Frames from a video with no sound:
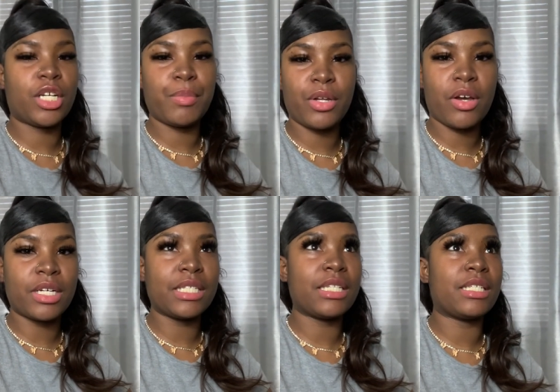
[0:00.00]
you know,
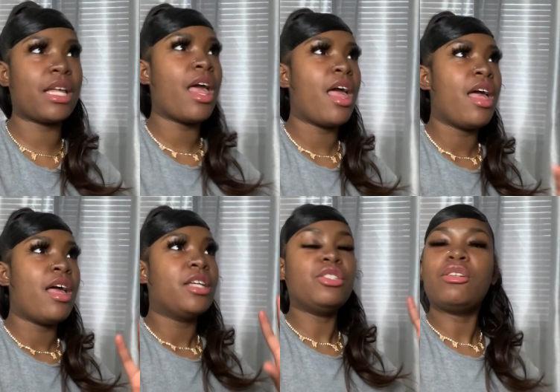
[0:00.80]
because it's,
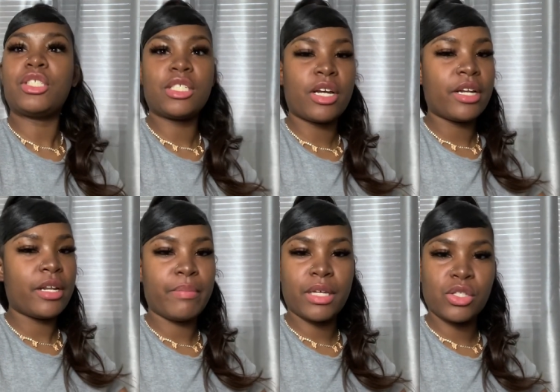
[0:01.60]
you know, she's turning the
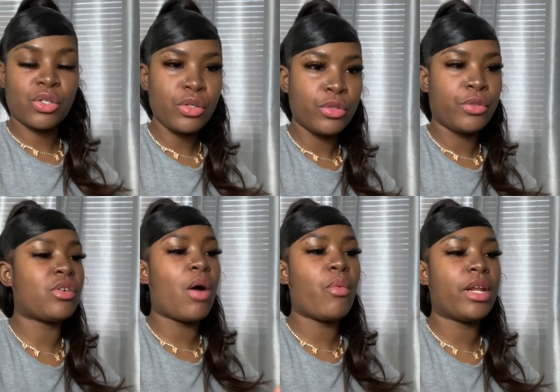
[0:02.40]
big two.
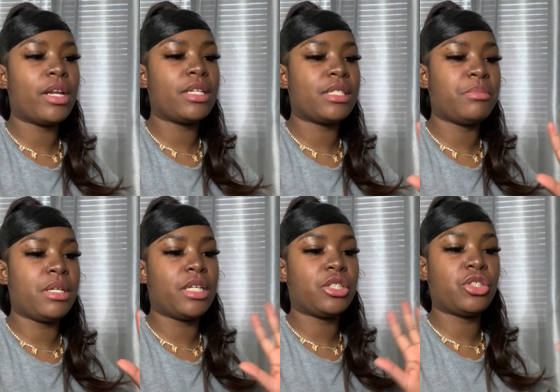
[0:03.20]
I wanted it to
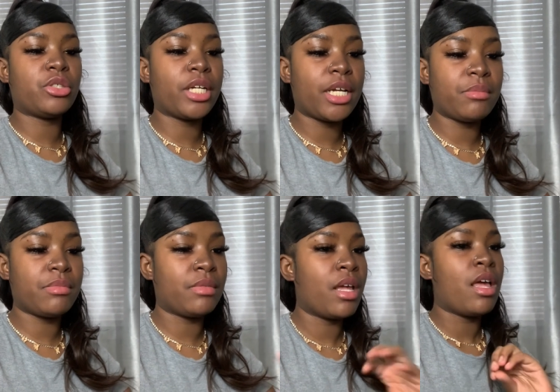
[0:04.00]
be
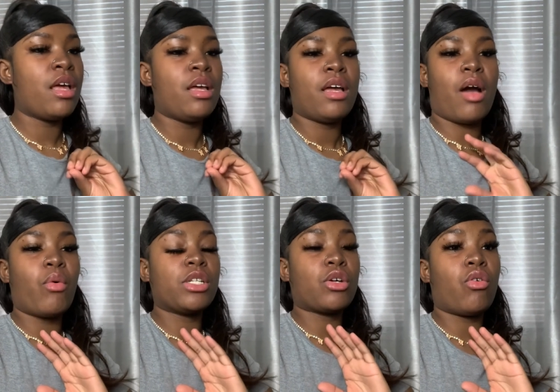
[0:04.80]
extreme. I
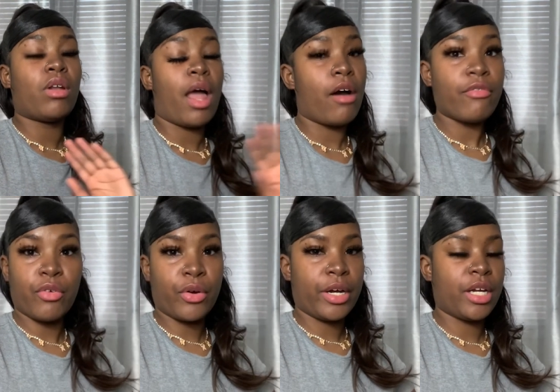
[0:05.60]
wanted to go all out
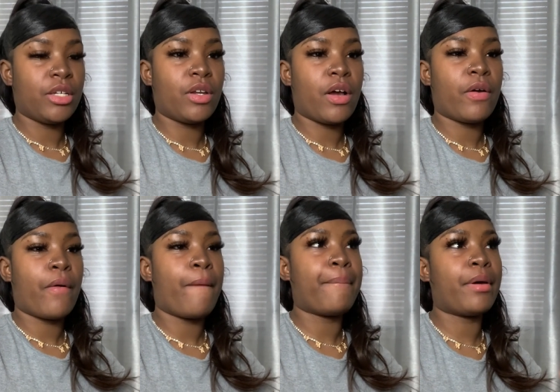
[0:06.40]
for it, you know,
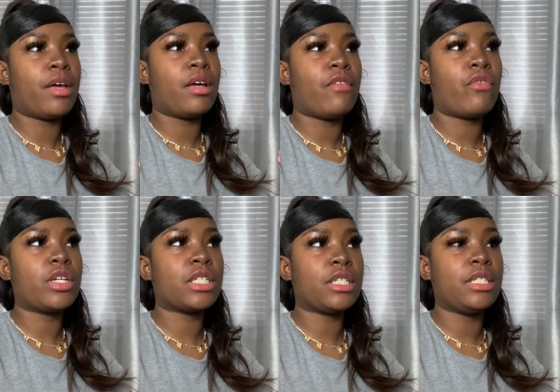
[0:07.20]
but
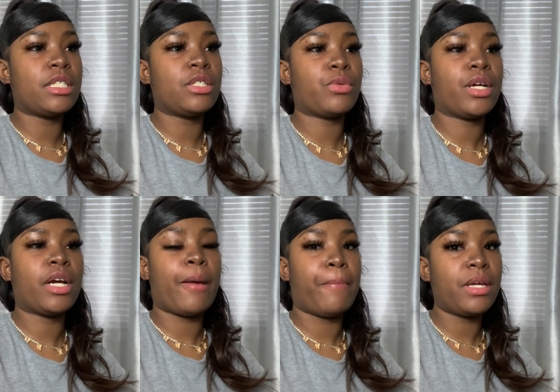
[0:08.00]
unfortunately, since we're here
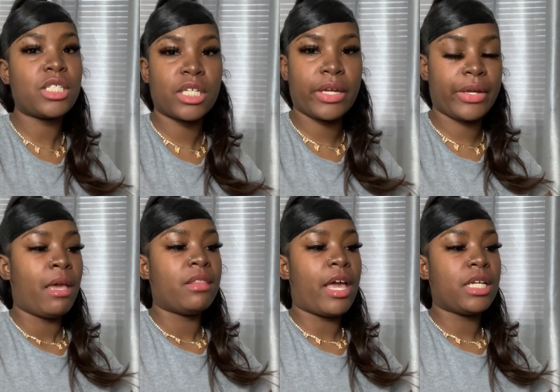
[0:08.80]
in
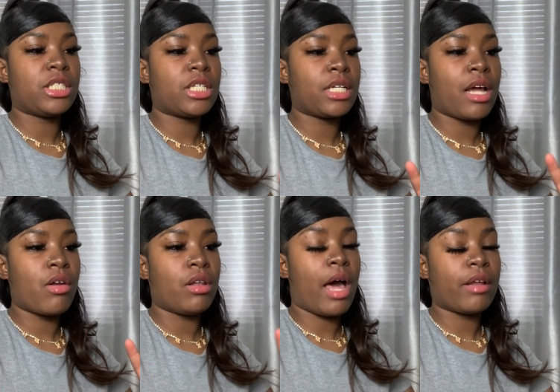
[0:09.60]
Michigan, they shut down
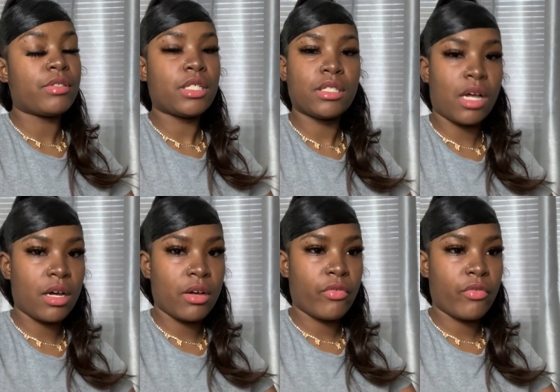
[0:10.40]
a lot of stuff